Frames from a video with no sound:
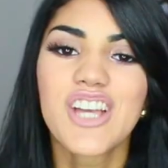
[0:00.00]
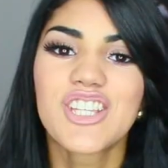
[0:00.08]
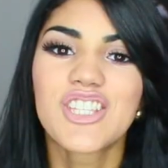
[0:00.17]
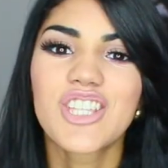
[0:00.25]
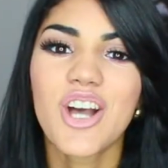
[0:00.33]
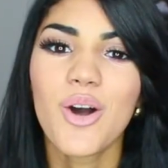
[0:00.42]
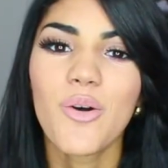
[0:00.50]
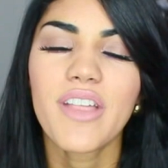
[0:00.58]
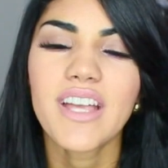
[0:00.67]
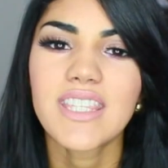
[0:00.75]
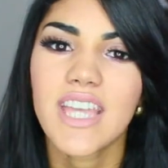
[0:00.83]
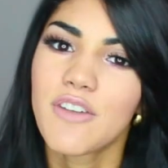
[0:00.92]
So
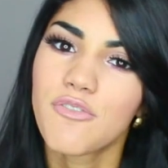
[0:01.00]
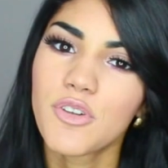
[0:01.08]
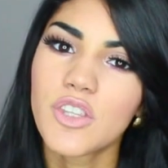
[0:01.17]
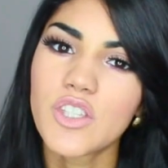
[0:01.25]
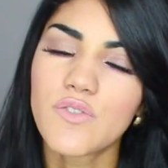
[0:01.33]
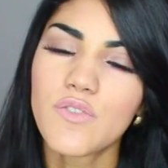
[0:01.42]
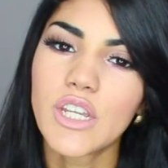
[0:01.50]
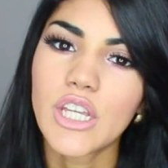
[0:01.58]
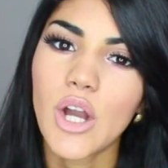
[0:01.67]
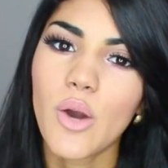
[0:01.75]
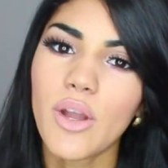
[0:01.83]
that's it for this video.